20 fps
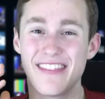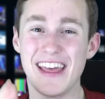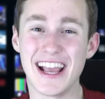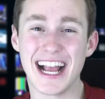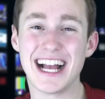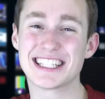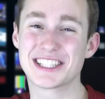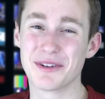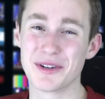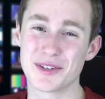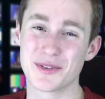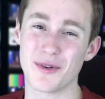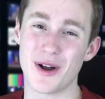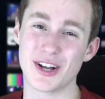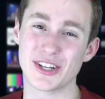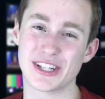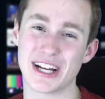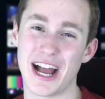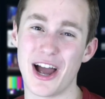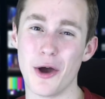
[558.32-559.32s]
Thank you guys so much for
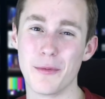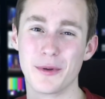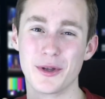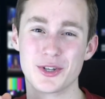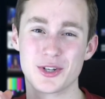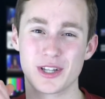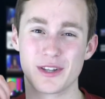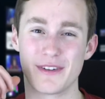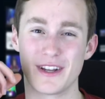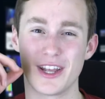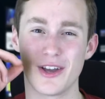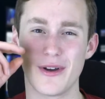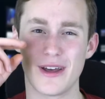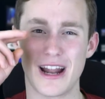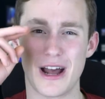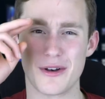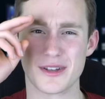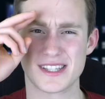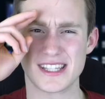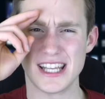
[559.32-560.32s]
watching. I hope you enjoyed the video, and
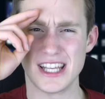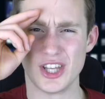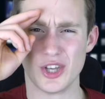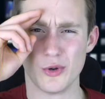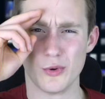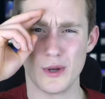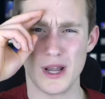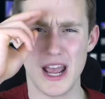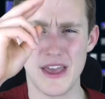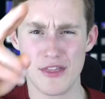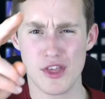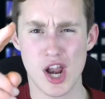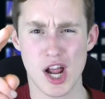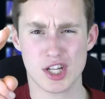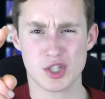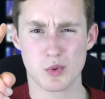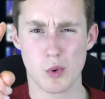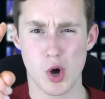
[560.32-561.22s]
I'll see you in the next